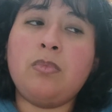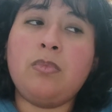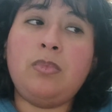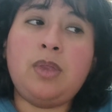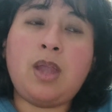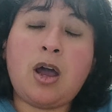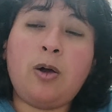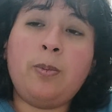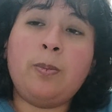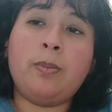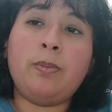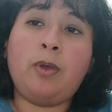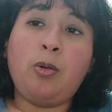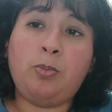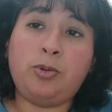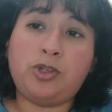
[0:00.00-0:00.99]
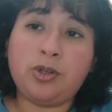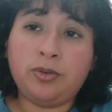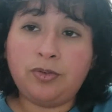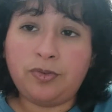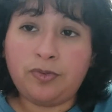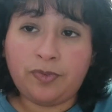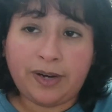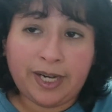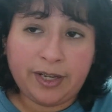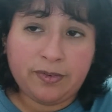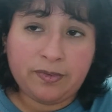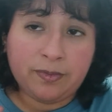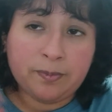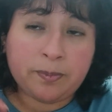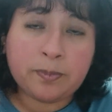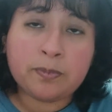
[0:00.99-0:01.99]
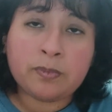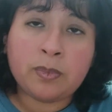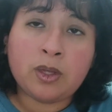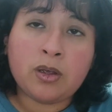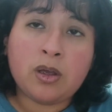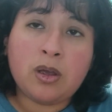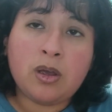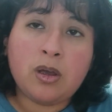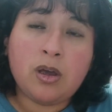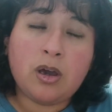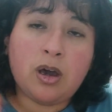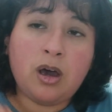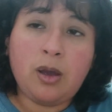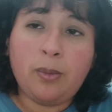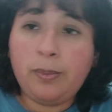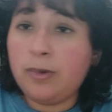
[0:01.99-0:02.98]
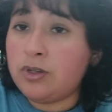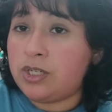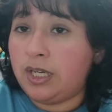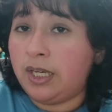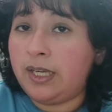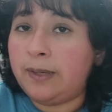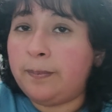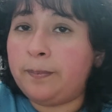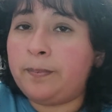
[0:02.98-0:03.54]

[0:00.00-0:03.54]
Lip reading: Now, option 5, music.